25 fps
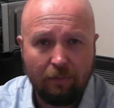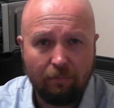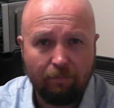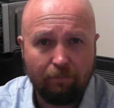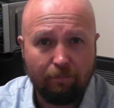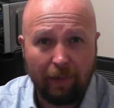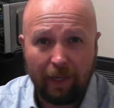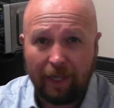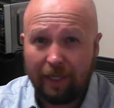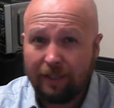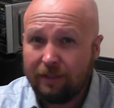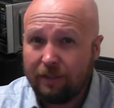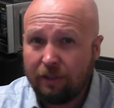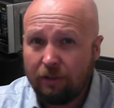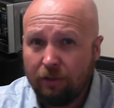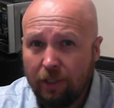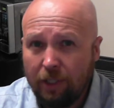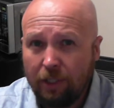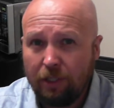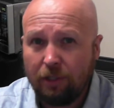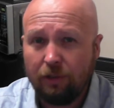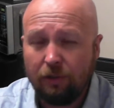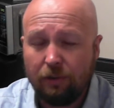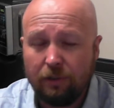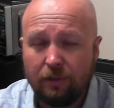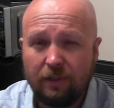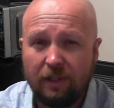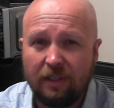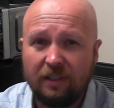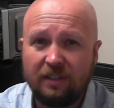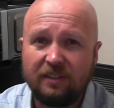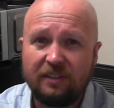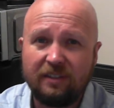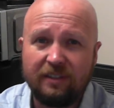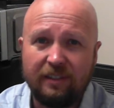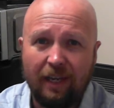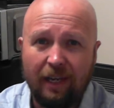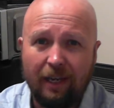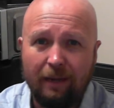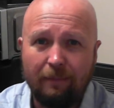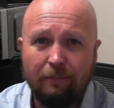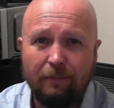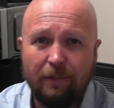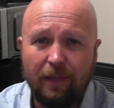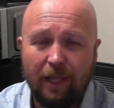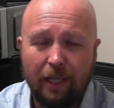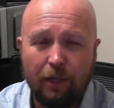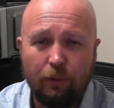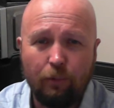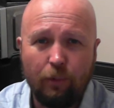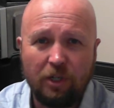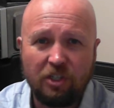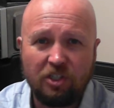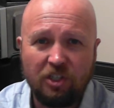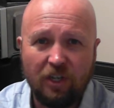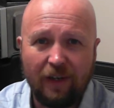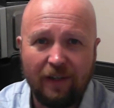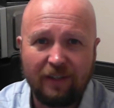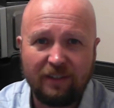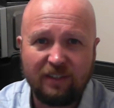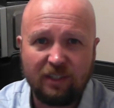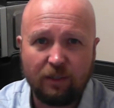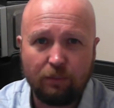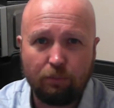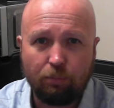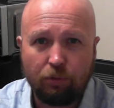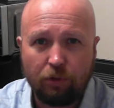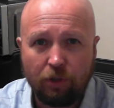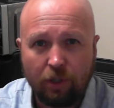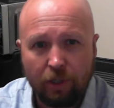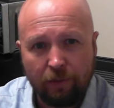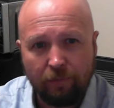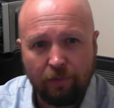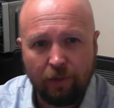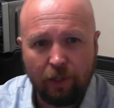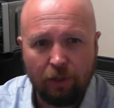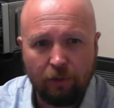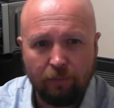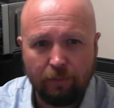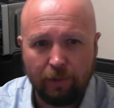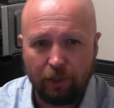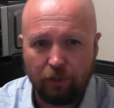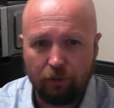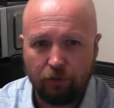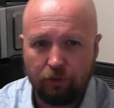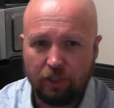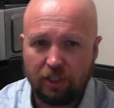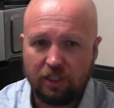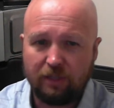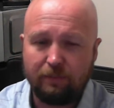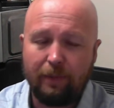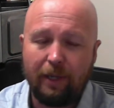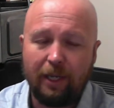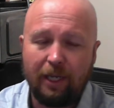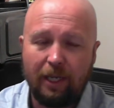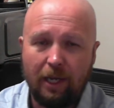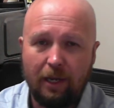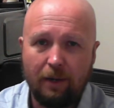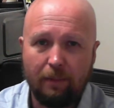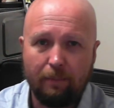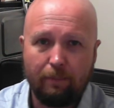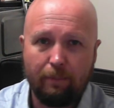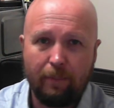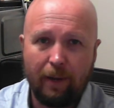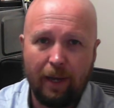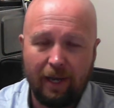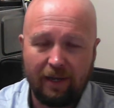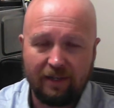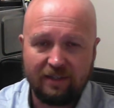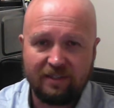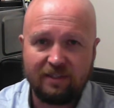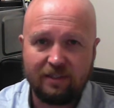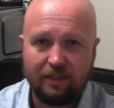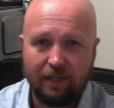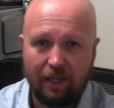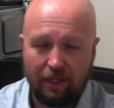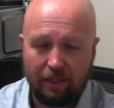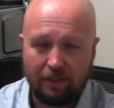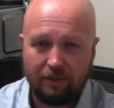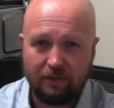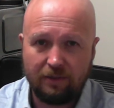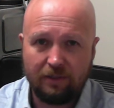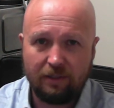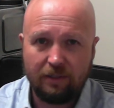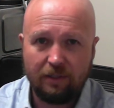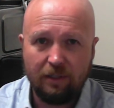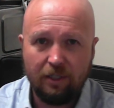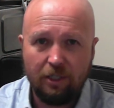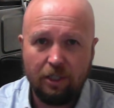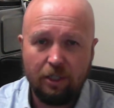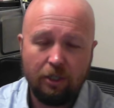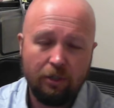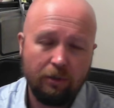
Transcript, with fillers: basically use the same language as a preview, but you just make it past tense.